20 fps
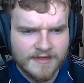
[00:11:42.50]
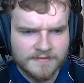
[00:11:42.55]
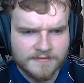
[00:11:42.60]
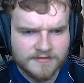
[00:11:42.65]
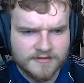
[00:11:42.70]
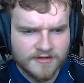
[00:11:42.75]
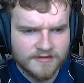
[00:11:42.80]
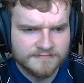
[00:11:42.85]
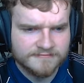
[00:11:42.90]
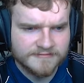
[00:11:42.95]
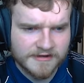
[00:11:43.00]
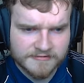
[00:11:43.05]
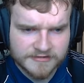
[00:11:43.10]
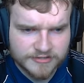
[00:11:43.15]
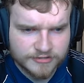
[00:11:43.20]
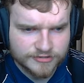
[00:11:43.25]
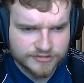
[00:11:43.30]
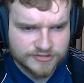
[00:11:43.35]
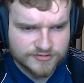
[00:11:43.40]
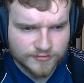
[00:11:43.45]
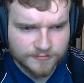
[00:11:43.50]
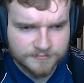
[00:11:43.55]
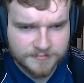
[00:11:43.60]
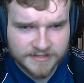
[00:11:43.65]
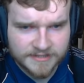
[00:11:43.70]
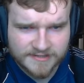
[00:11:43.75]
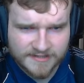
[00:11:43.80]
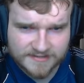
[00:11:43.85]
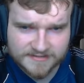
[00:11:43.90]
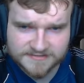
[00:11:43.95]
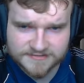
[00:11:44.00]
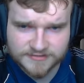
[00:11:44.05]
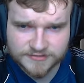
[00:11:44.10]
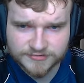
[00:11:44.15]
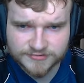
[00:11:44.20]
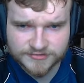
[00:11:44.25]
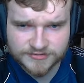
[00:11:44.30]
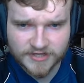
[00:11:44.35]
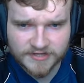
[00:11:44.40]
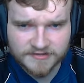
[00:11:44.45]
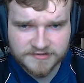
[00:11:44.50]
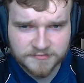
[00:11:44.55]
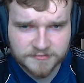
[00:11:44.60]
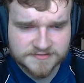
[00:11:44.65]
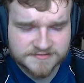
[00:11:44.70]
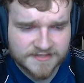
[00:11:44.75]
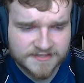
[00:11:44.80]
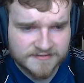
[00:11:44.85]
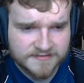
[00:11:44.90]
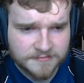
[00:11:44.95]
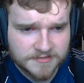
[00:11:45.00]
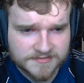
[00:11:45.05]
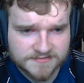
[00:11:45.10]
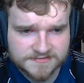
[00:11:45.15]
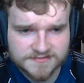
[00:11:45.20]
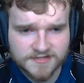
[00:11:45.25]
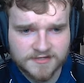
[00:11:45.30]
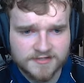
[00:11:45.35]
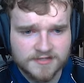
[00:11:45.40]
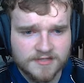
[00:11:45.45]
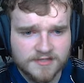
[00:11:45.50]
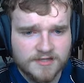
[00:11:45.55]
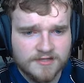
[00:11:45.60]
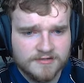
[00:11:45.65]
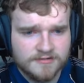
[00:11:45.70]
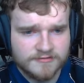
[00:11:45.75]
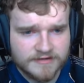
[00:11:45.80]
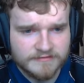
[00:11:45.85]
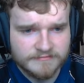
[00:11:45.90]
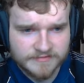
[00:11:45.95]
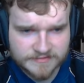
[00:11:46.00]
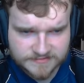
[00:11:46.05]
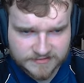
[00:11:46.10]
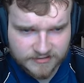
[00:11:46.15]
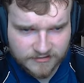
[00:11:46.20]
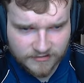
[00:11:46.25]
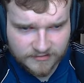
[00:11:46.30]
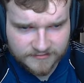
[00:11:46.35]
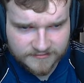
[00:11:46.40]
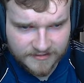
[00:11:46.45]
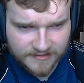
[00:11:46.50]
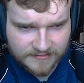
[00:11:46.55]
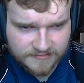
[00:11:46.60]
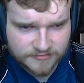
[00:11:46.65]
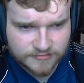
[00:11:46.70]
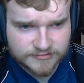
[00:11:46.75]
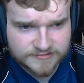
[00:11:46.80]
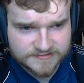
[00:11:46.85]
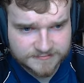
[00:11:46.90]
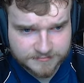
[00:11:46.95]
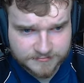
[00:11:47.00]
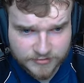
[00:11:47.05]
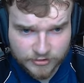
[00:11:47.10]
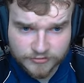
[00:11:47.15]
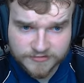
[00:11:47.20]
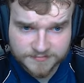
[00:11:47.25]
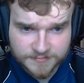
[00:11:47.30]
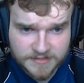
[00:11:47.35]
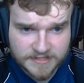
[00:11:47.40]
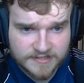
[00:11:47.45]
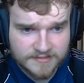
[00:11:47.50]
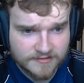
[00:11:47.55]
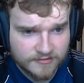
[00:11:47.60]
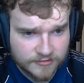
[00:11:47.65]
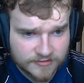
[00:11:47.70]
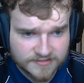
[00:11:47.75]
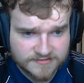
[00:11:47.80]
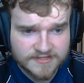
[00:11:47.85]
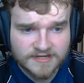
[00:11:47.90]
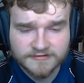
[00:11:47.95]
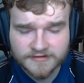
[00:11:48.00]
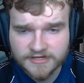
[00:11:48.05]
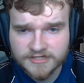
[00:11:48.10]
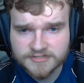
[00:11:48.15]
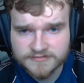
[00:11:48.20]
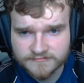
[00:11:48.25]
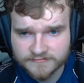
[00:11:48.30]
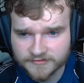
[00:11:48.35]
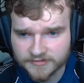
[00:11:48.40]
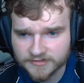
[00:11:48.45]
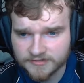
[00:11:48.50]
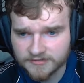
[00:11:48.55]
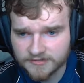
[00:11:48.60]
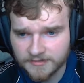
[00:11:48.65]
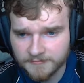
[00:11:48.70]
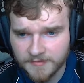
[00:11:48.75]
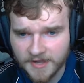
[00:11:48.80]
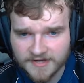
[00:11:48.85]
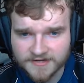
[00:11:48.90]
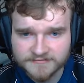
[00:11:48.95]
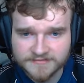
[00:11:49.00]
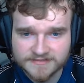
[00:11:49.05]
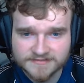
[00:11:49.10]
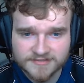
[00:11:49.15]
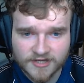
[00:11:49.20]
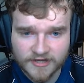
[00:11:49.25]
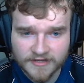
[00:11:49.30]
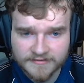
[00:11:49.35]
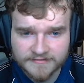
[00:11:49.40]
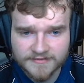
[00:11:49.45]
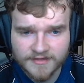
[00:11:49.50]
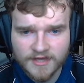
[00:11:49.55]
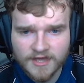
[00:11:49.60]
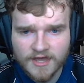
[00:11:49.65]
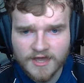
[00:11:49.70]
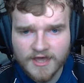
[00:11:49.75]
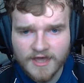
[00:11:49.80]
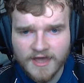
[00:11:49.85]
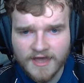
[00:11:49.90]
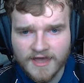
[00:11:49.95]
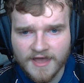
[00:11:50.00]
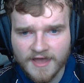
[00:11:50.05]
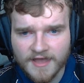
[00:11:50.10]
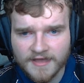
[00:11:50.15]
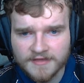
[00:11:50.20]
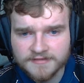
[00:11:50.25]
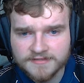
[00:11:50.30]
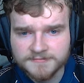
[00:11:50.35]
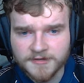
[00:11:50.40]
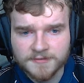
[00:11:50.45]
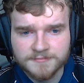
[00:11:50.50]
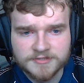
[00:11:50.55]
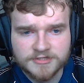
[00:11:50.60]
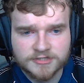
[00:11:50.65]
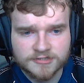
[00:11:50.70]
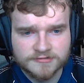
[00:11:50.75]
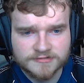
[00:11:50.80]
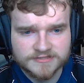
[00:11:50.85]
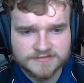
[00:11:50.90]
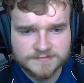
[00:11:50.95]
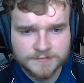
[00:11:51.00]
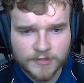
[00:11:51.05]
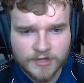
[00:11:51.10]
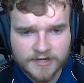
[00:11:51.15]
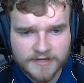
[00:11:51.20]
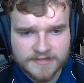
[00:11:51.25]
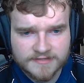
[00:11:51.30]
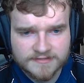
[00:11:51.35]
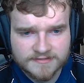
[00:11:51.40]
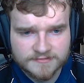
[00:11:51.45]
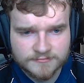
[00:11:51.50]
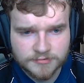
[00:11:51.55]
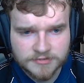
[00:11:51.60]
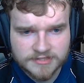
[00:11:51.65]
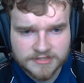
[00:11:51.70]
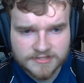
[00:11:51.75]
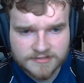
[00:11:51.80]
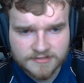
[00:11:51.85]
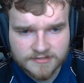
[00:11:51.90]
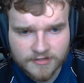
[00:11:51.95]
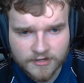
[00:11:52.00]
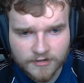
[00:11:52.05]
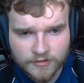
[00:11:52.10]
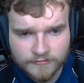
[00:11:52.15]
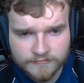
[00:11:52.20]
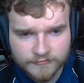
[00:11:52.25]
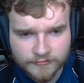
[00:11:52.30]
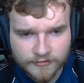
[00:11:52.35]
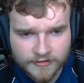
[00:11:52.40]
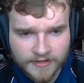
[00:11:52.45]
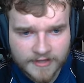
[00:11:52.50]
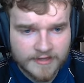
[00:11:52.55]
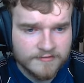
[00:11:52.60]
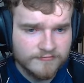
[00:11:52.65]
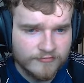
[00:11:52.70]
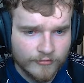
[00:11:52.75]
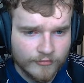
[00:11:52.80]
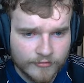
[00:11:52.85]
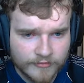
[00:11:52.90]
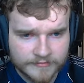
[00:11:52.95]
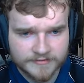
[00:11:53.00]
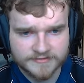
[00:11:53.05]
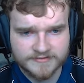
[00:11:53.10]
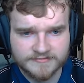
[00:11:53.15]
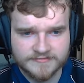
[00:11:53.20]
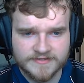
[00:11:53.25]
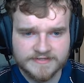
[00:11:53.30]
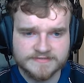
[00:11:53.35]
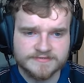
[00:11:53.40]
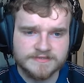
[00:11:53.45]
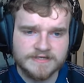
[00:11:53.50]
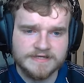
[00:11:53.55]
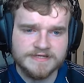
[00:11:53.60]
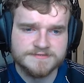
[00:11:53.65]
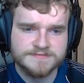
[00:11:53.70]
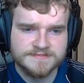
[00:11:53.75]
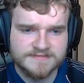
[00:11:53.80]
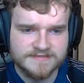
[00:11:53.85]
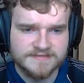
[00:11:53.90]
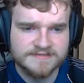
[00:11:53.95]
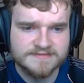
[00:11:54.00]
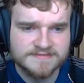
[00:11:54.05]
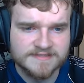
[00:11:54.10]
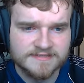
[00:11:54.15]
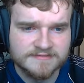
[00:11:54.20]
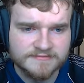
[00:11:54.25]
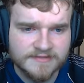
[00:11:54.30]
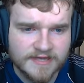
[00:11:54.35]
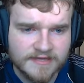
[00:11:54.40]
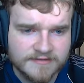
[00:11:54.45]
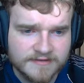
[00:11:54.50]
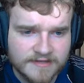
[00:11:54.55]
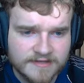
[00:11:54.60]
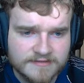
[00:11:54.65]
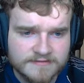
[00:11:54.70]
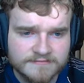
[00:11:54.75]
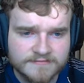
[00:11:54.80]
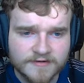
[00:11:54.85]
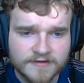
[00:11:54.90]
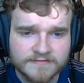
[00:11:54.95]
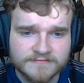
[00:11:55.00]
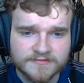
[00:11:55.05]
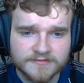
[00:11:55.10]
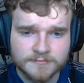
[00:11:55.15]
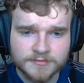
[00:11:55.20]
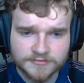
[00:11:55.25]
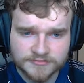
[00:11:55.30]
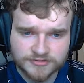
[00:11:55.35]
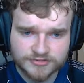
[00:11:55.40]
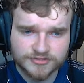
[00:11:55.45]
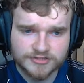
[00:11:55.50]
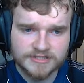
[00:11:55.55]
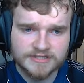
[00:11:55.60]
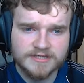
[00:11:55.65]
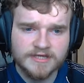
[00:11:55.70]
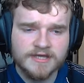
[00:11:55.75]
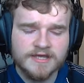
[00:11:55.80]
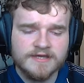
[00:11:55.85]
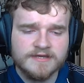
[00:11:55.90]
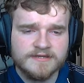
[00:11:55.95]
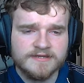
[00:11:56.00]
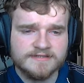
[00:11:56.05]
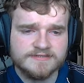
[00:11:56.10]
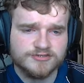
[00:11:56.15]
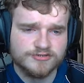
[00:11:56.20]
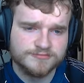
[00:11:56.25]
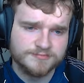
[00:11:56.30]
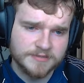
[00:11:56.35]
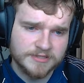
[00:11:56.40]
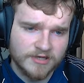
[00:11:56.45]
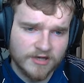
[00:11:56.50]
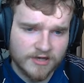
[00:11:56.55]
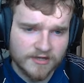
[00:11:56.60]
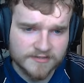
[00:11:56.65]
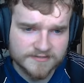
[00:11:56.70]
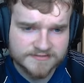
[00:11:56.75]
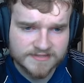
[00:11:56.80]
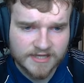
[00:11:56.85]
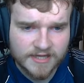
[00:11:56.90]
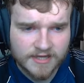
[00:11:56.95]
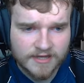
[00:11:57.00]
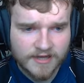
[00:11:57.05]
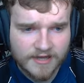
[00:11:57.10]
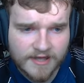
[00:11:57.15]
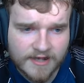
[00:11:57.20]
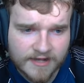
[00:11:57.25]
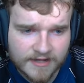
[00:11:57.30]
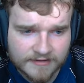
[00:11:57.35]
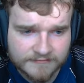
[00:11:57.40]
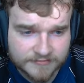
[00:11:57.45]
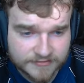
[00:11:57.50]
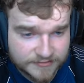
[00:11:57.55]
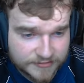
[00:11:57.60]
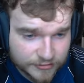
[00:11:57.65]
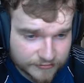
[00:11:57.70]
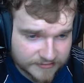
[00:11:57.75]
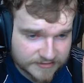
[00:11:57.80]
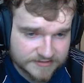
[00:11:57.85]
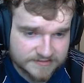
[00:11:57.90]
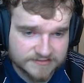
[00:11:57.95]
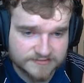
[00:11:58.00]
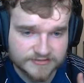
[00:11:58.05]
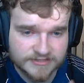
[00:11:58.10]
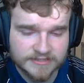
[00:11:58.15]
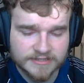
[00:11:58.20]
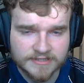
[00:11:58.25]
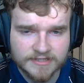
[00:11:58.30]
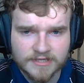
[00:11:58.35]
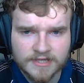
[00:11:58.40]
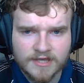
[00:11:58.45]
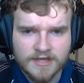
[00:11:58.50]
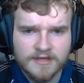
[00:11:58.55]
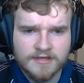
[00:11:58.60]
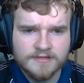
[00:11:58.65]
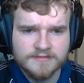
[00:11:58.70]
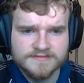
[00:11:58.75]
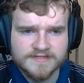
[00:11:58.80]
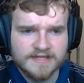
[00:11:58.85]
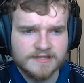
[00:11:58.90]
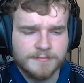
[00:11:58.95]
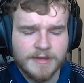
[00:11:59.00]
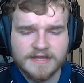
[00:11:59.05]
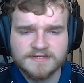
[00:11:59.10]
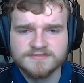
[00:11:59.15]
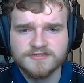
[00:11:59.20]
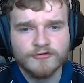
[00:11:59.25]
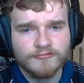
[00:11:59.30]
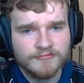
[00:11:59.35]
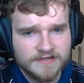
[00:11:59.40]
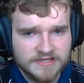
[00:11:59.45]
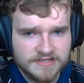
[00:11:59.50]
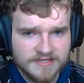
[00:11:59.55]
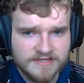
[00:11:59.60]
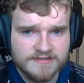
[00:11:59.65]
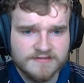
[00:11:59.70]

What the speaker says: Got very good jumping, and he's 191 centimeters tall, very physical contact, good speed and good acceleration for a man of this height. You might be curious, why did we go for 84 defensive engagement instead of getting 85 for the +3? It's just because, for two reasons really. Centre backs don't really need